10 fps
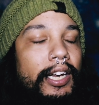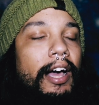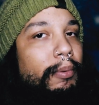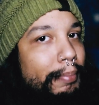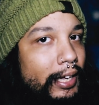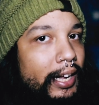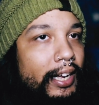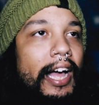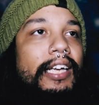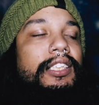that would be
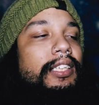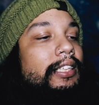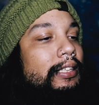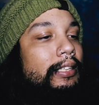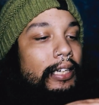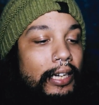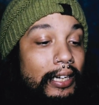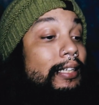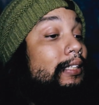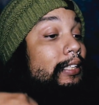kick-ass to just
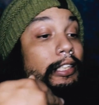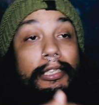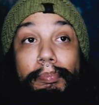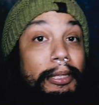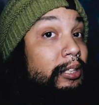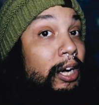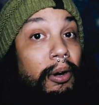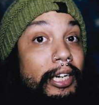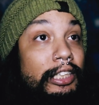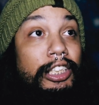keep it
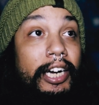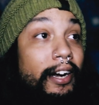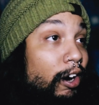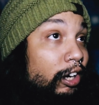going and shit.